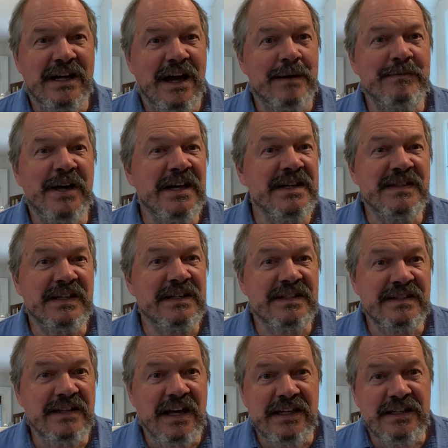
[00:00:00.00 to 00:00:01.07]
I'm not as
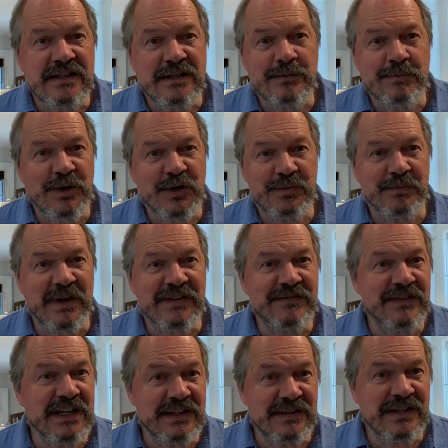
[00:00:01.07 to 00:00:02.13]
excited about my
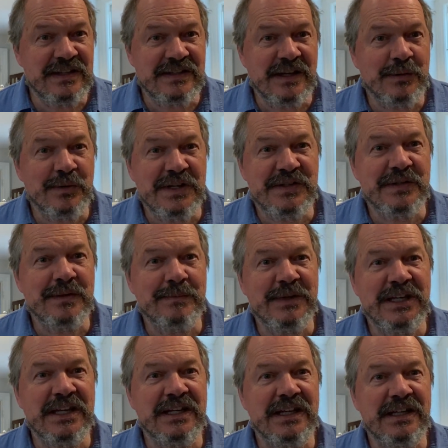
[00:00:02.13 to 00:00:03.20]
faith as I was in the
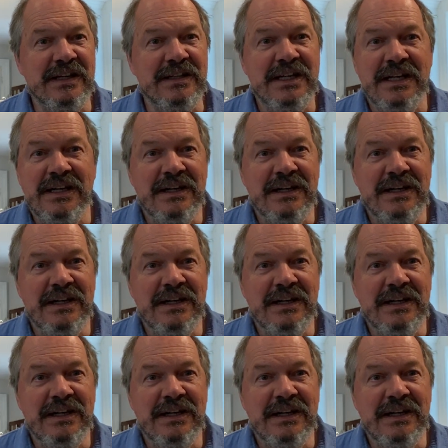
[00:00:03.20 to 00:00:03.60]
beginning, and